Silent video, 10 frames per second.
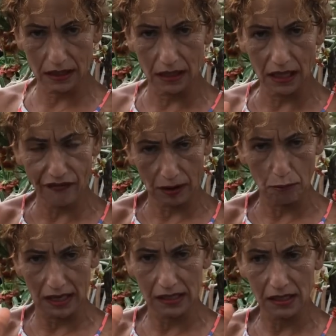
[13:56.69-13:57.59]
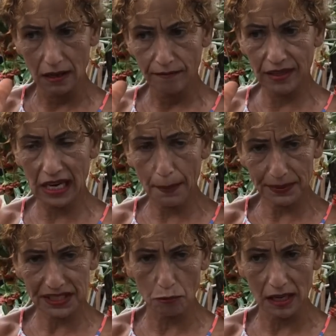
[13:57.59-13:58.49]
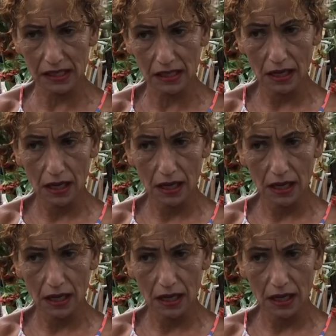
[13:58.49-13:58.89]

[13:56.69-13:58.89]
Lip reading: different ways, the opposite ways.